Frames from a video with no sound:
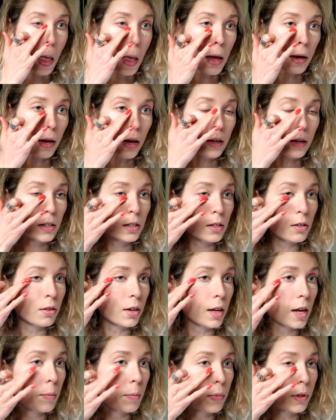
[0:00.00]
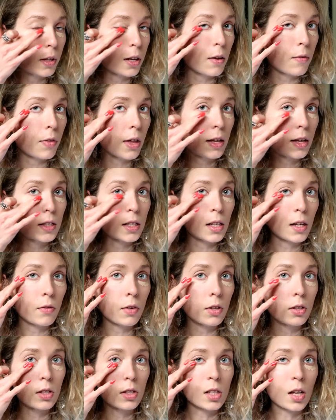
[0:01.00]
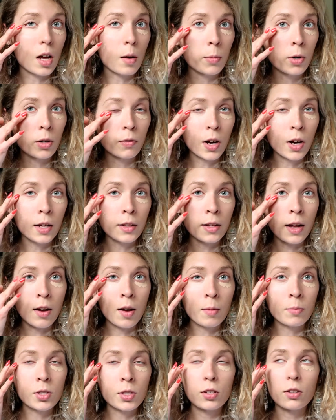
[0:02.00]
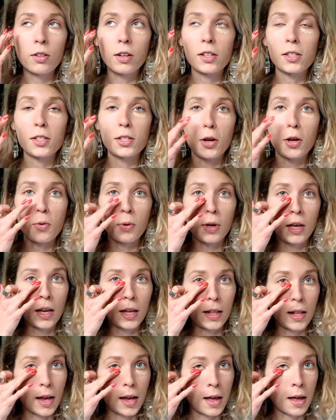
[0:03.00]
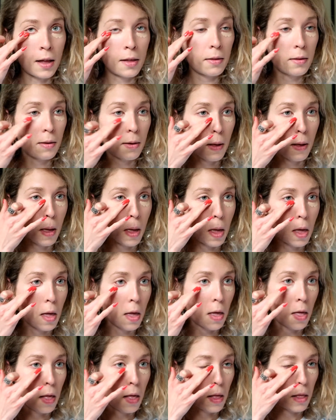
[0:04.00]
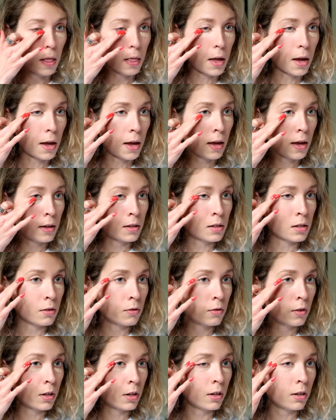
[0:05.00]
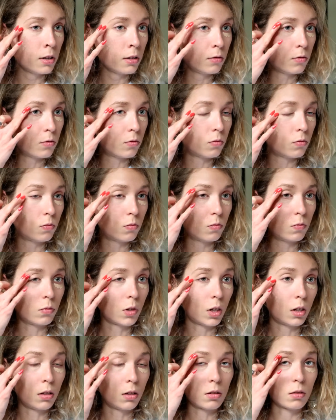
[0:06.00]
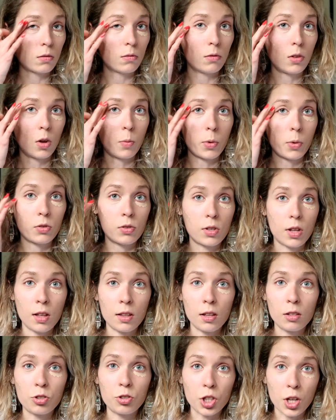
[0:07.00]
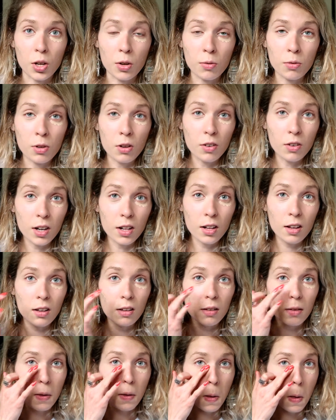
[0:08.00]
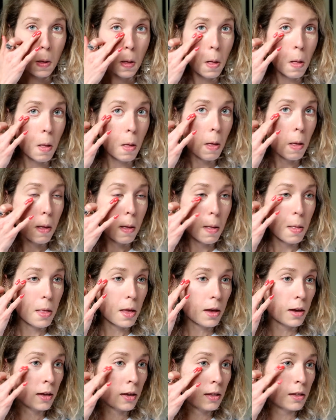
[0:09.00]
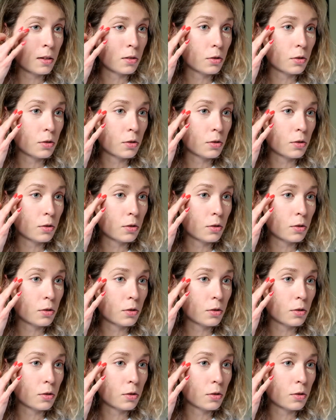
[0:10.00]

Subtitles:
Like, I still can't believe that's even summer right now. I'm still, like, soaking it in. Like, is it really, like, almost the end of June already? Like, it